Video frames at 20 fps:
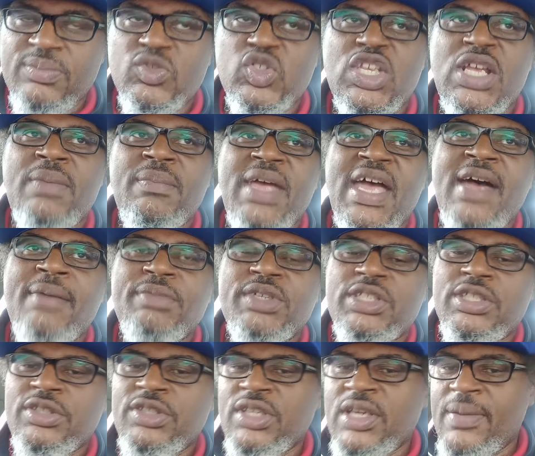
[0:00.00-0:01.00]
Something happened
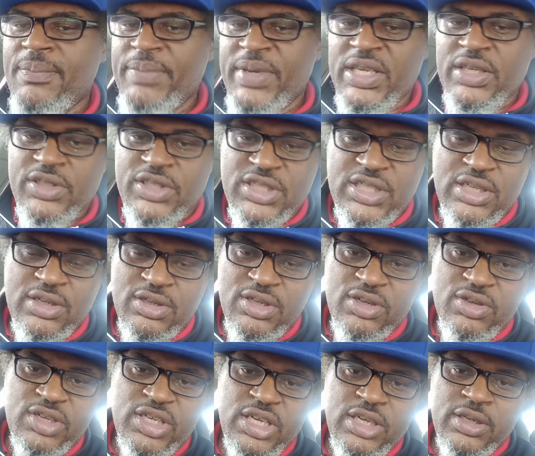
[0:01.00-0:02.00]
to you, them bills still
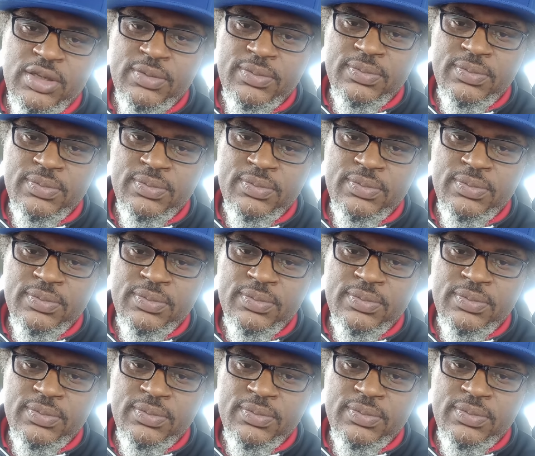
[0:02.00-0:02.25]
going to come.